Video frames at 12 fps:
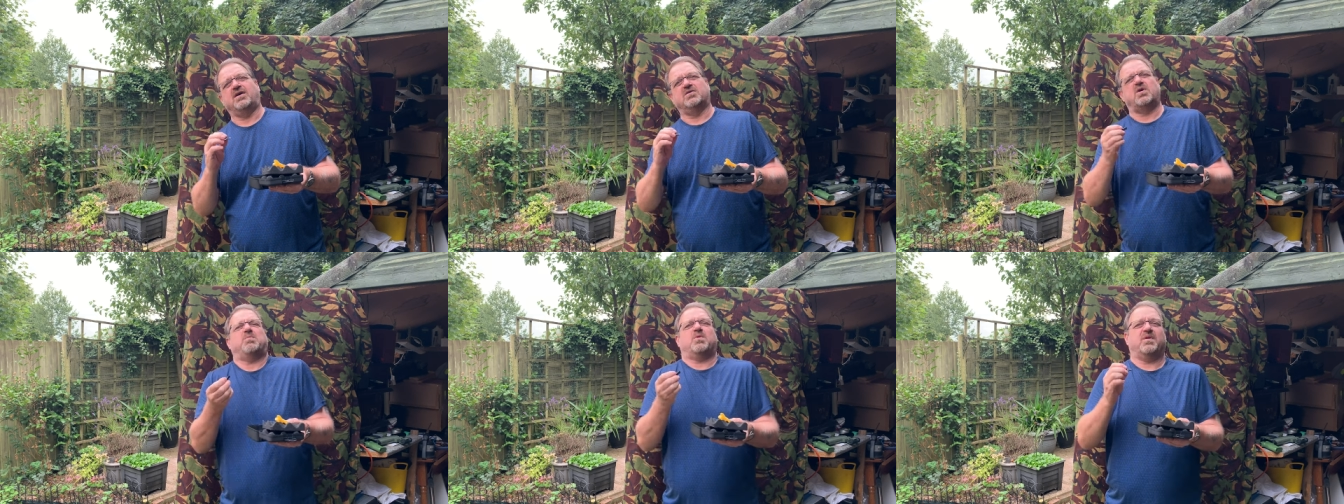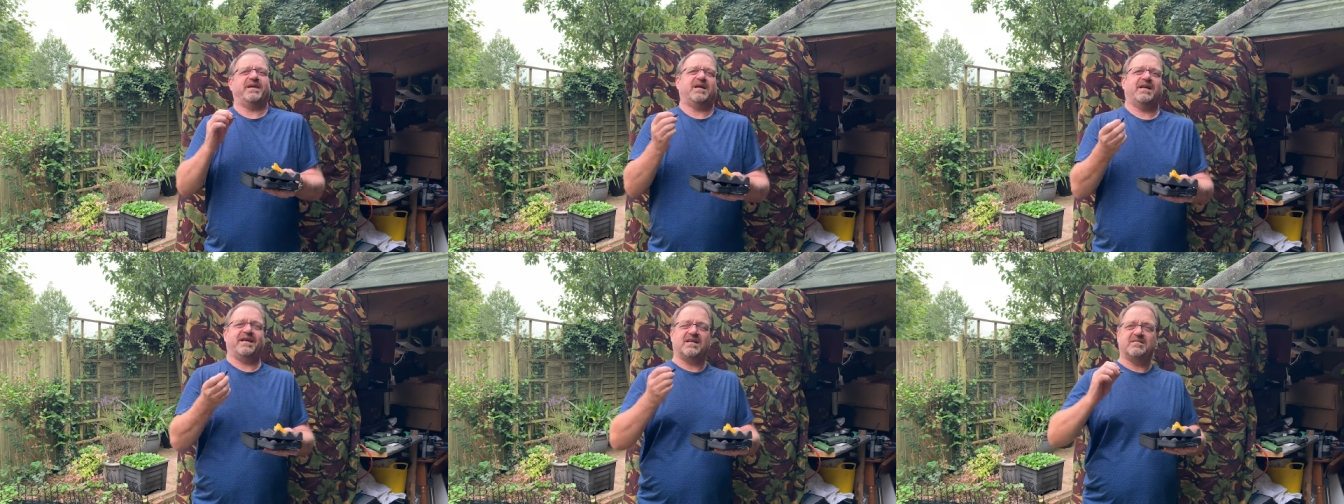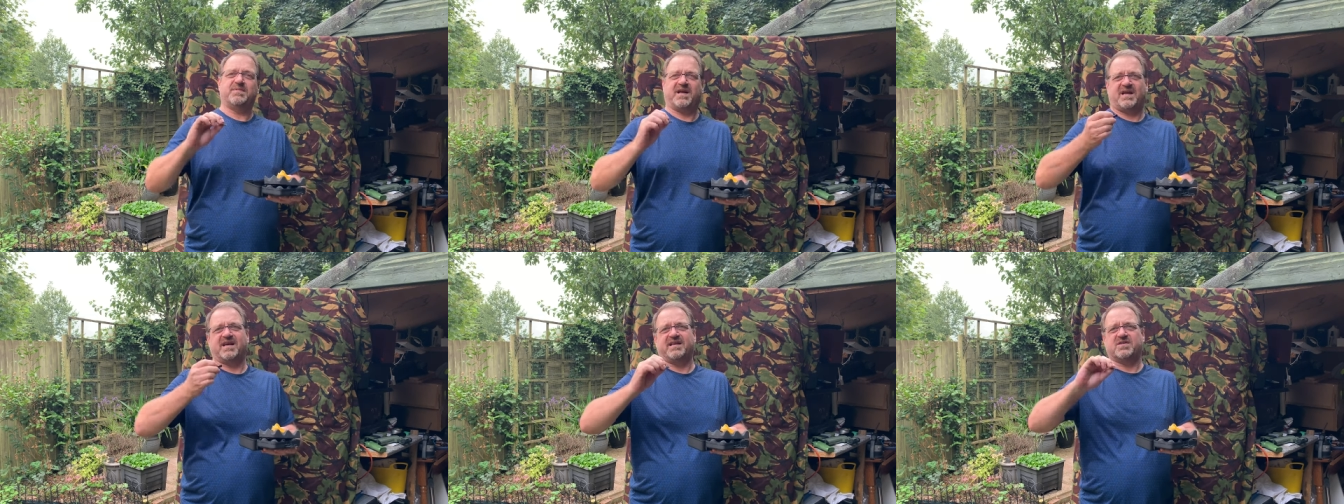top quality click, but
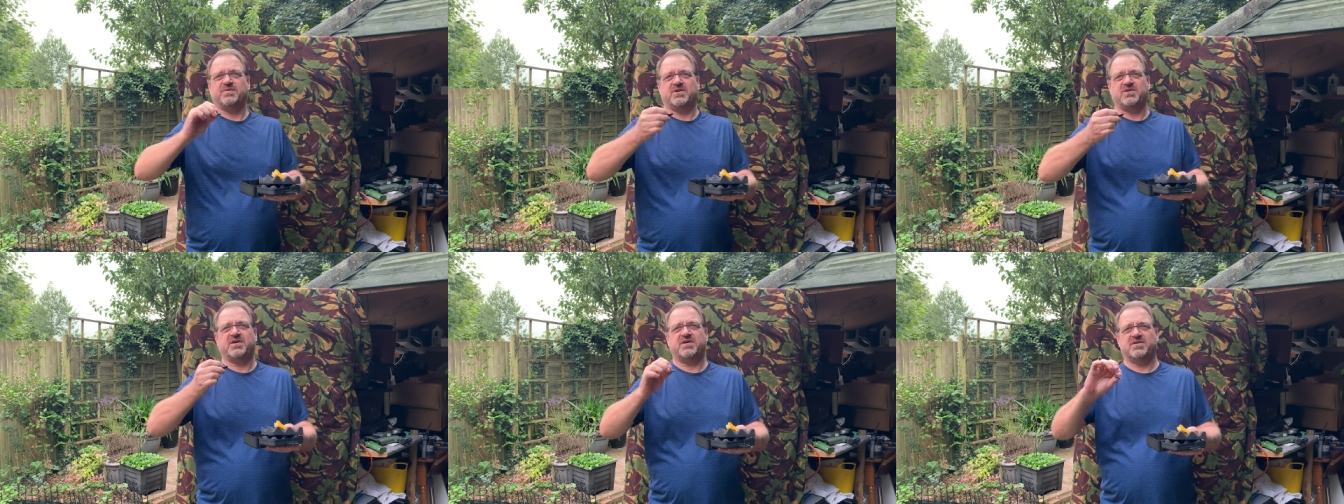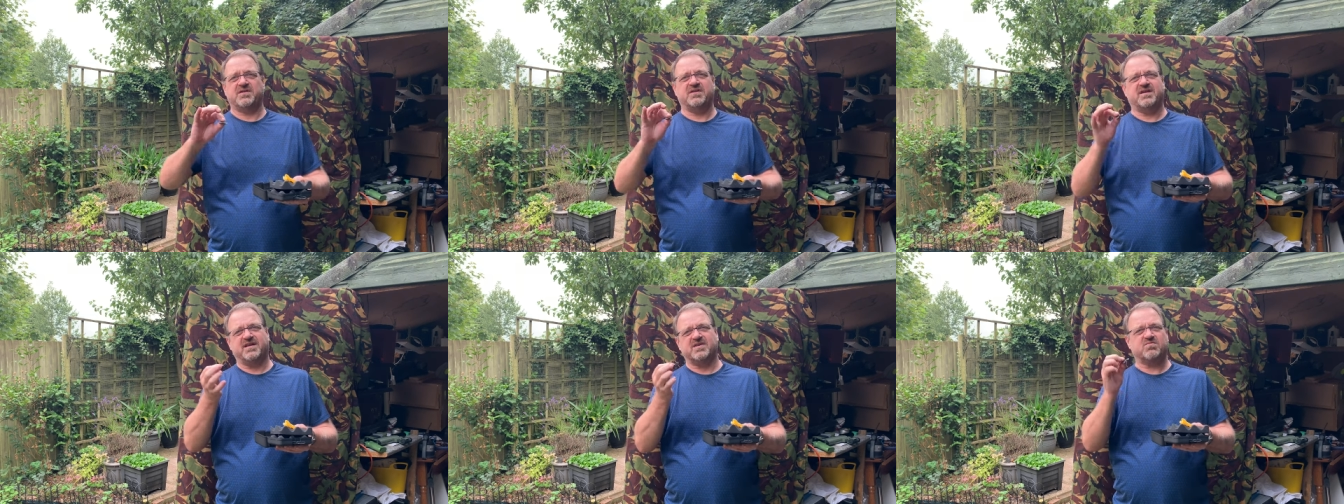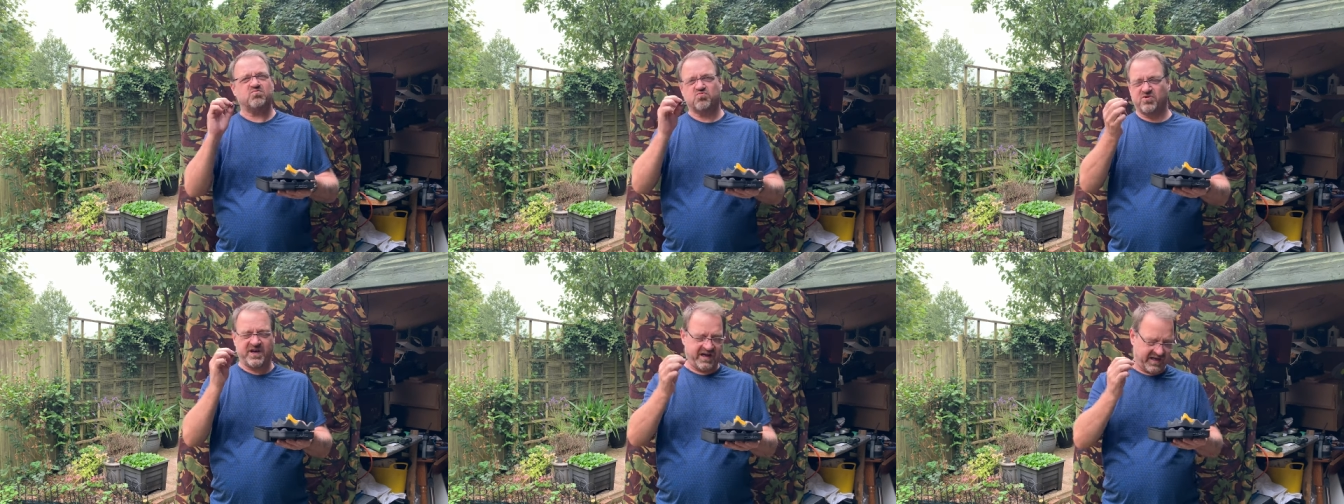that clicks when you turns it and that's
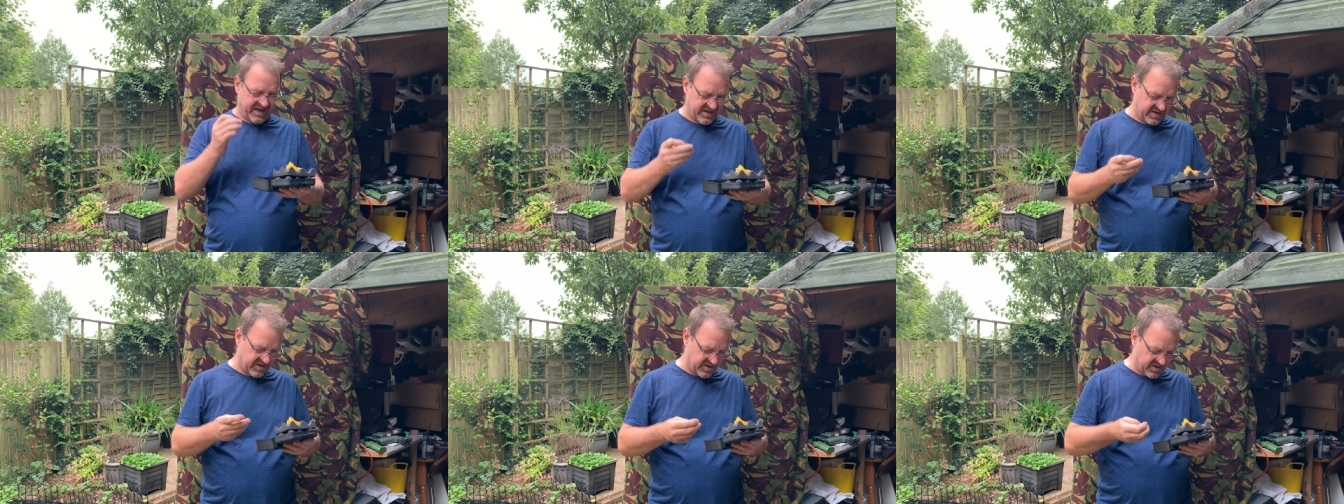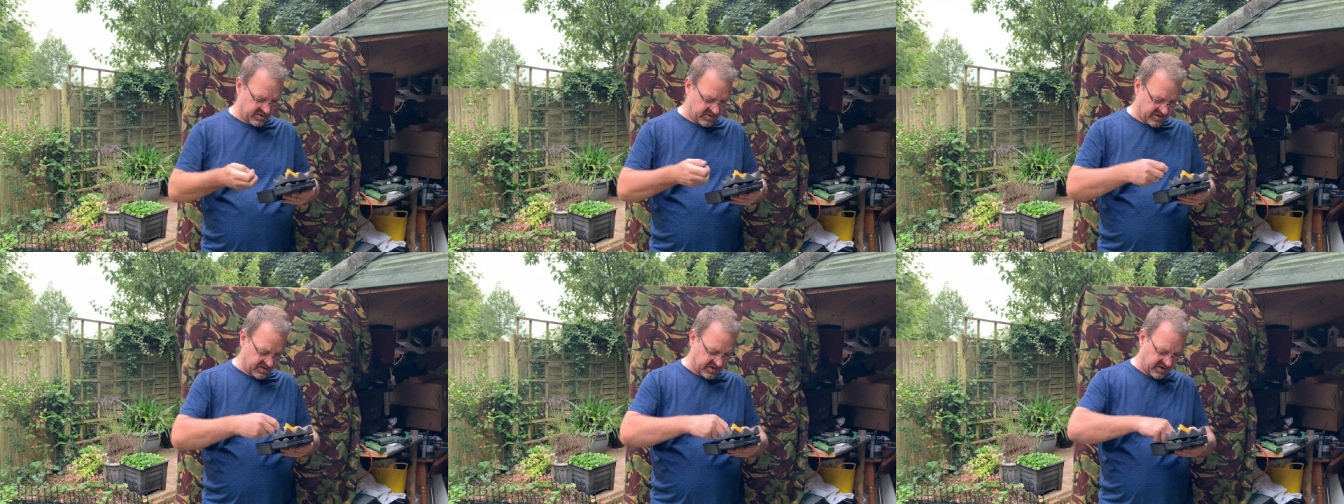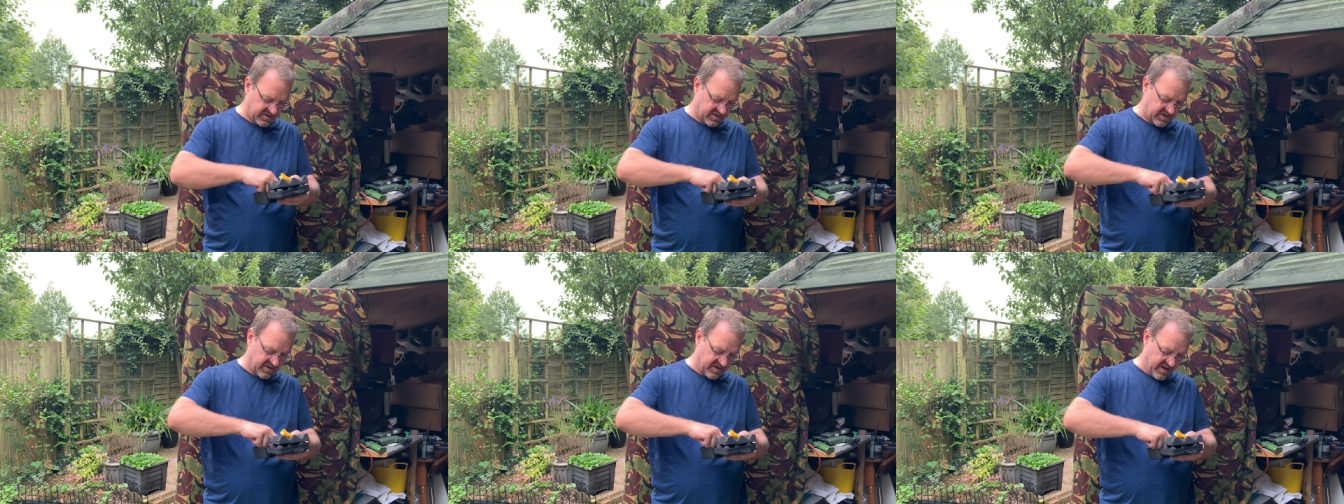really easy to use and adjust.